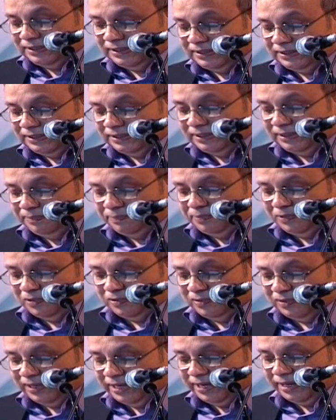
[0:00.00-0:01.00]
policy
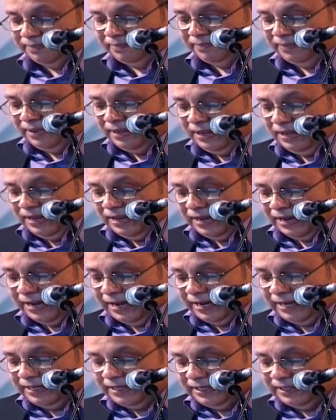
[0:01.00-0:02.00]
program
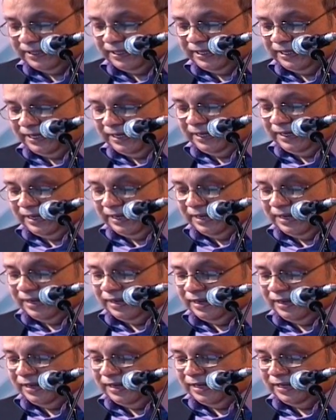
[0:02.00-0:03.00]
at the
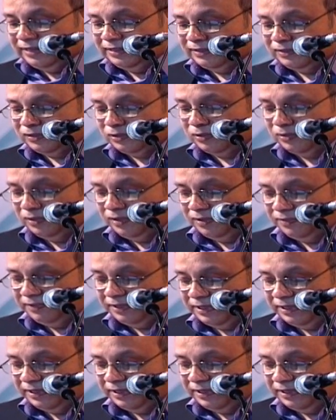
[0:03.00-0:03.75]
London School of